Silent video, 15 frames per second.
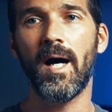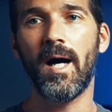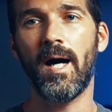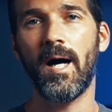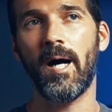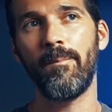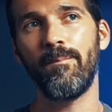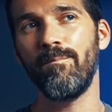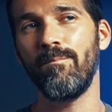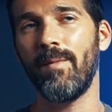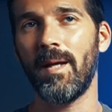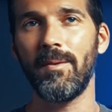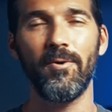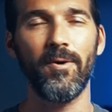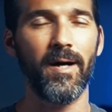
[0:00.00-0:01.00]
Um,
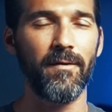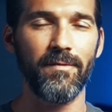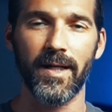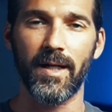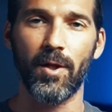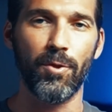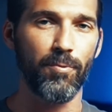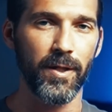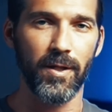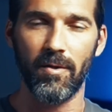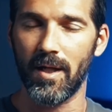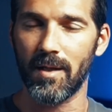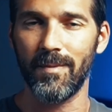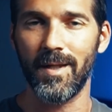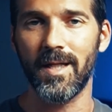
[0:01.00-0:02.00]
maybe you have like a three
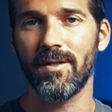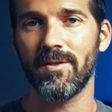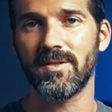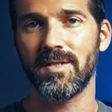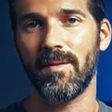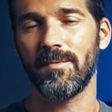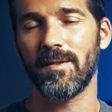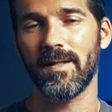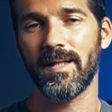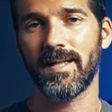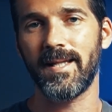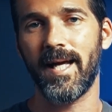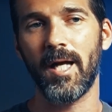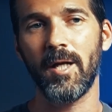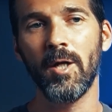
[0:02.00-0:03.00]
o'clock meeting or something
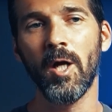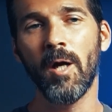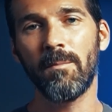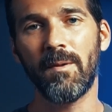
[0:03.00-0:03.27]
like that.